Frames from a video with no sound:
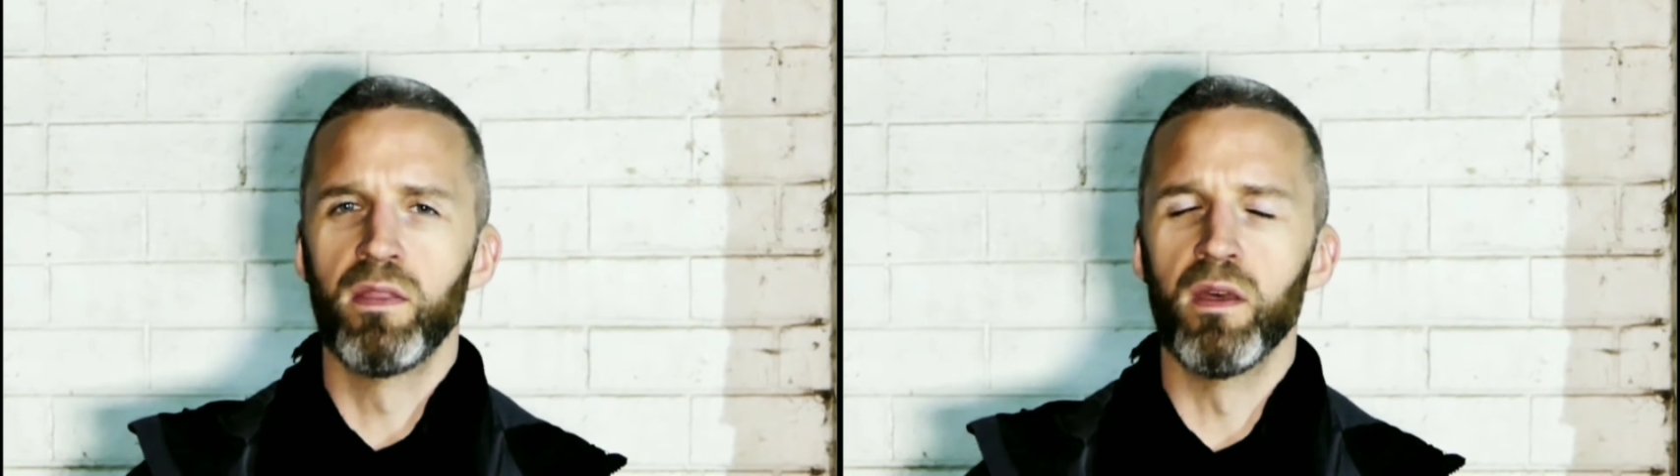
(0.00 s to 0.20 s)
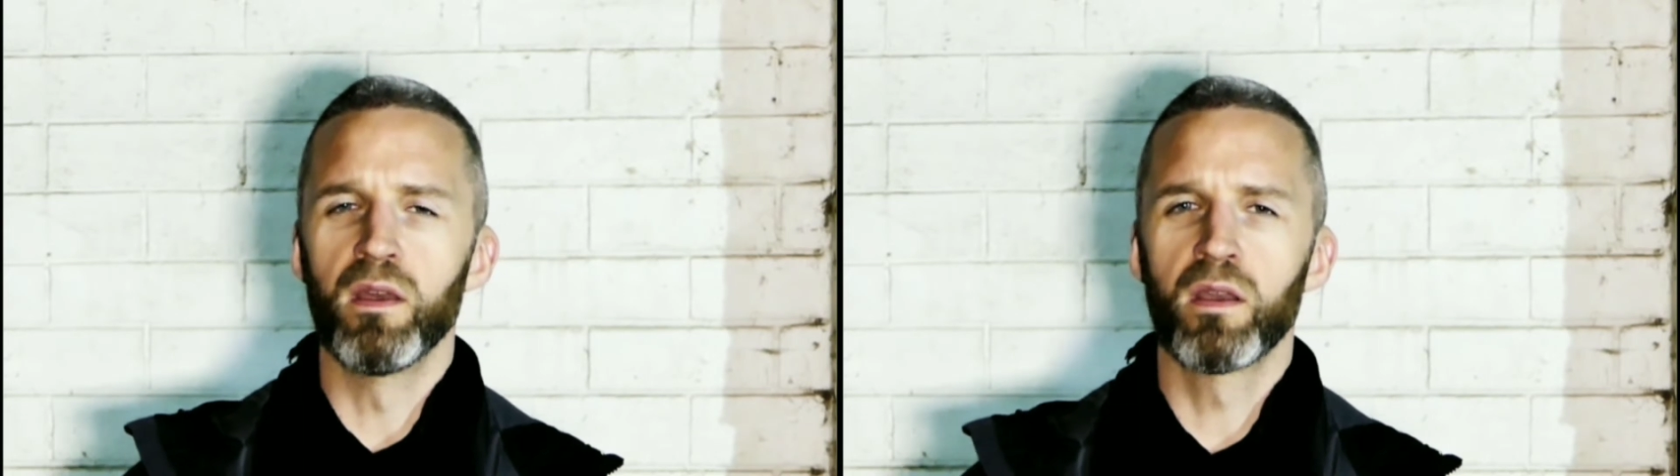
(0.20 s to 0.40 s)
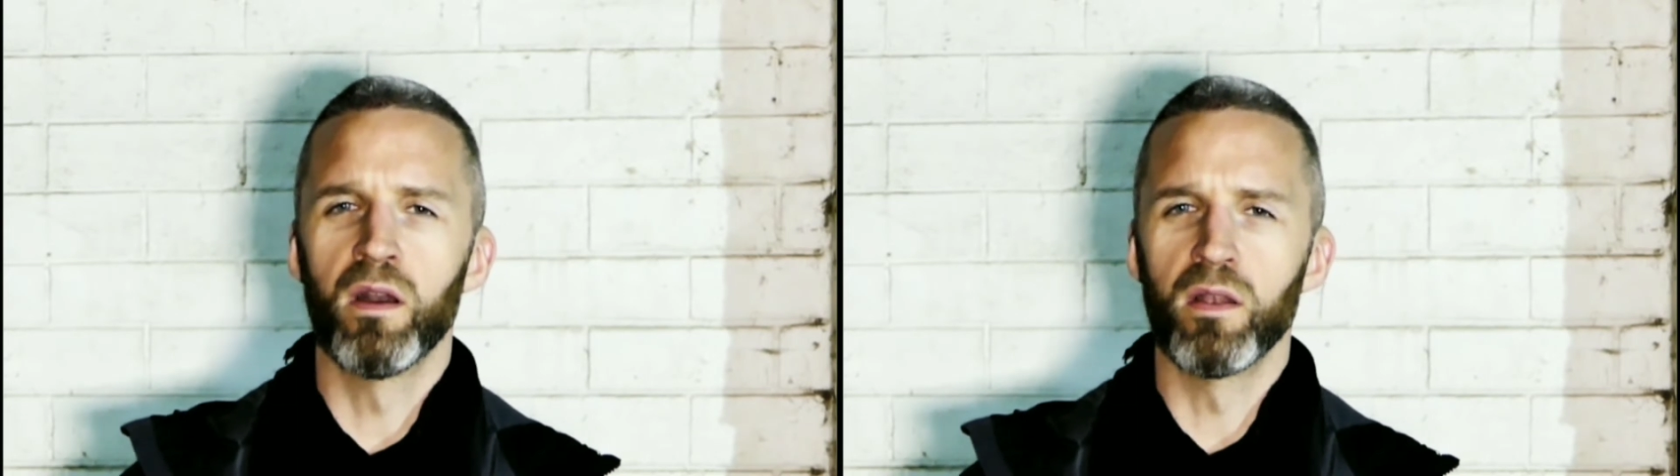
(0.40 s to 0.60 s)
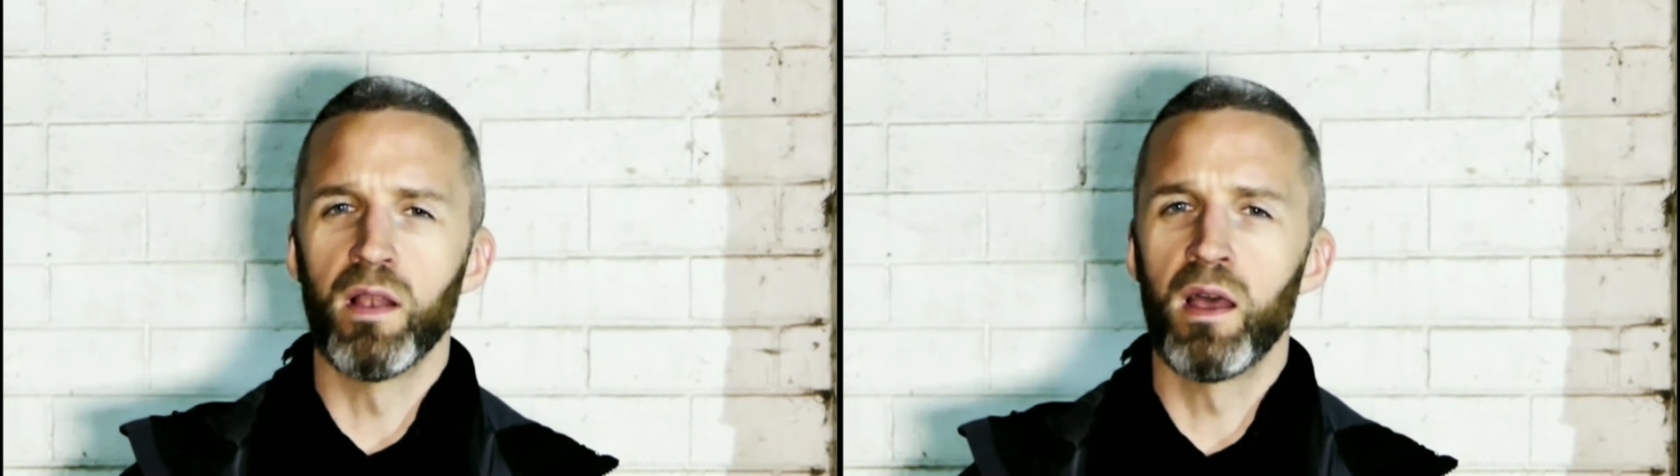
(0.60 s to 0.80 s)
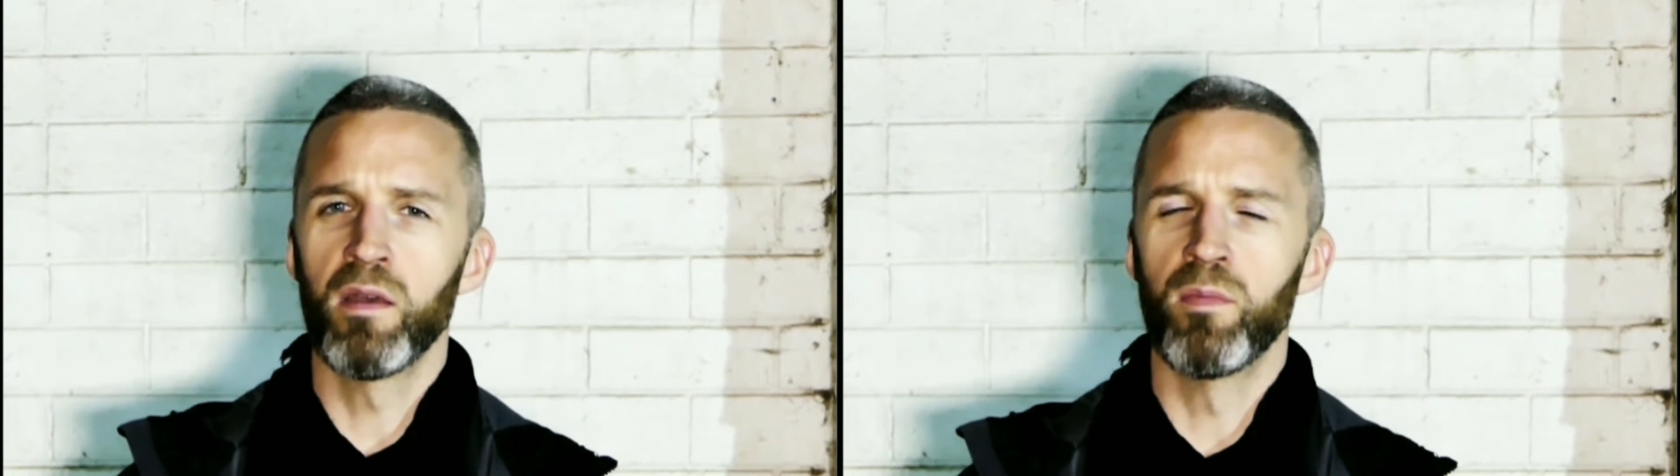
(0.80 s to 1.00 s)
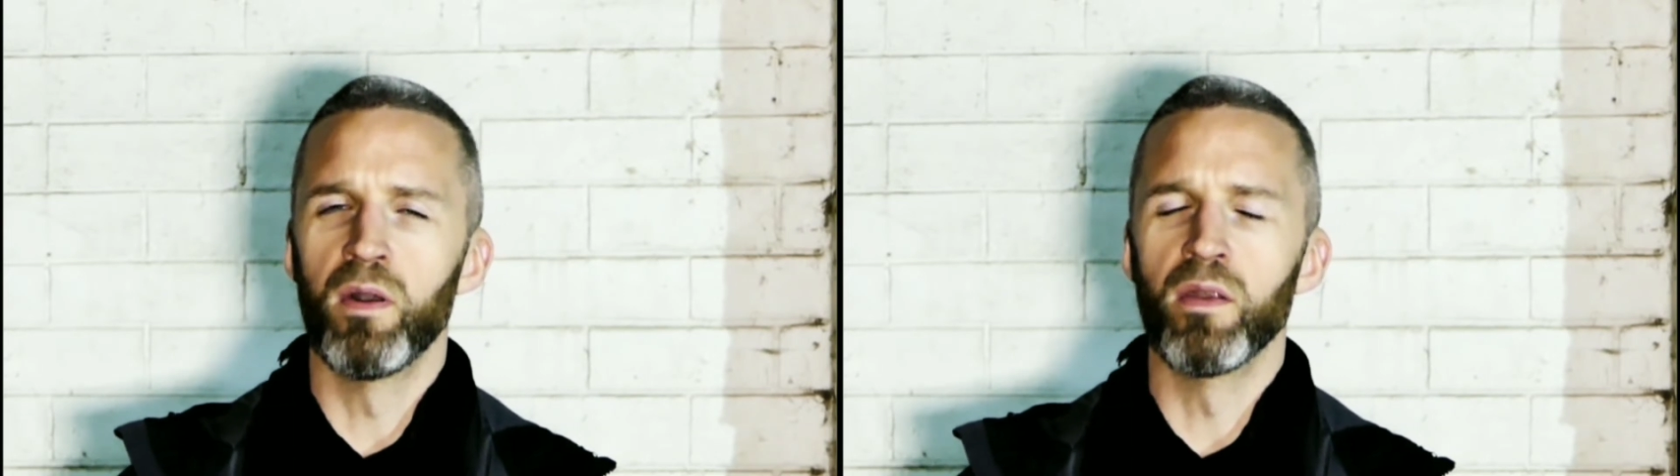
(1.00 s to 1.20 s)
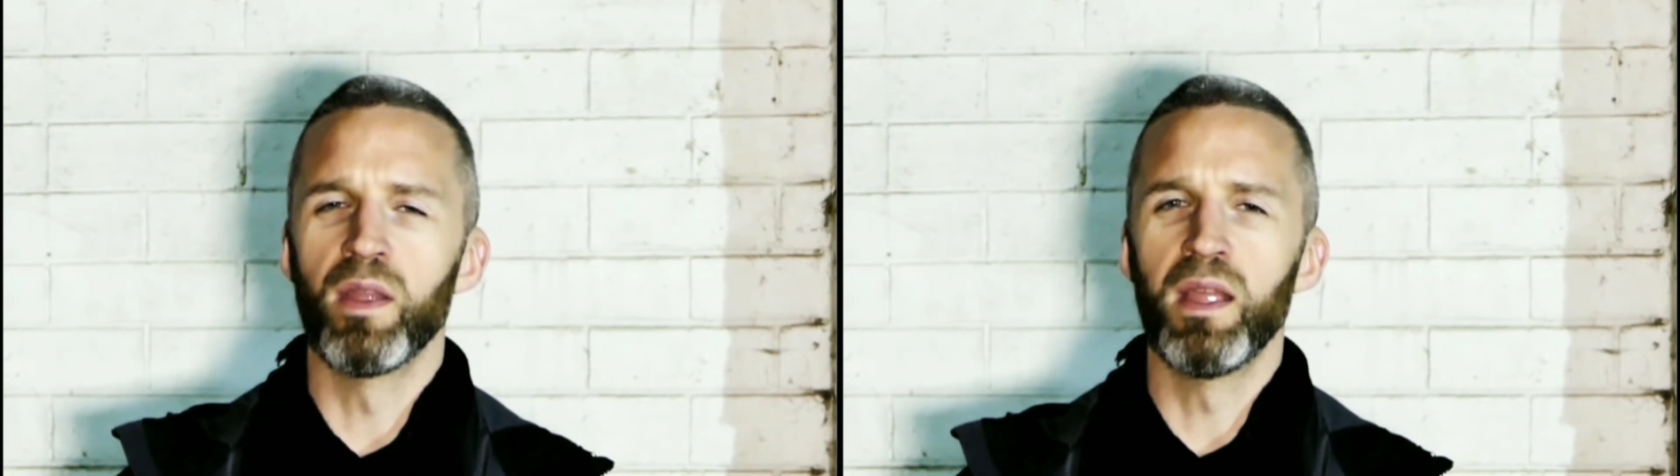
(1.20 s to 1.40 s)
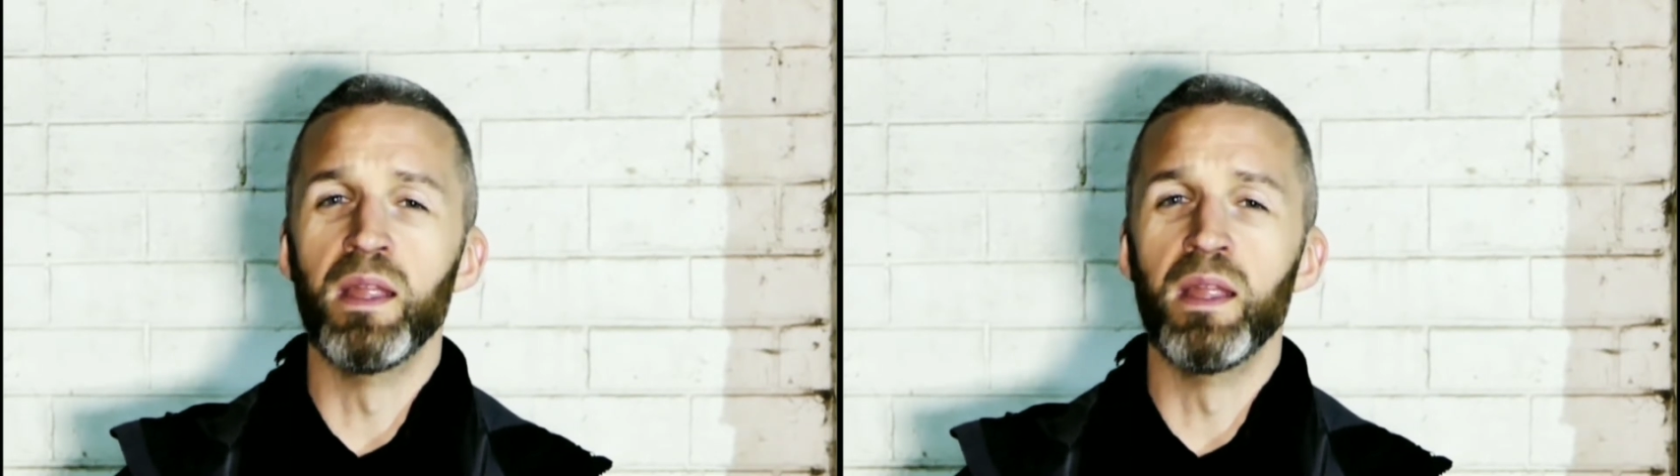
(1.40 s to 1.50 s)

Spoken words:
that al-Ahmar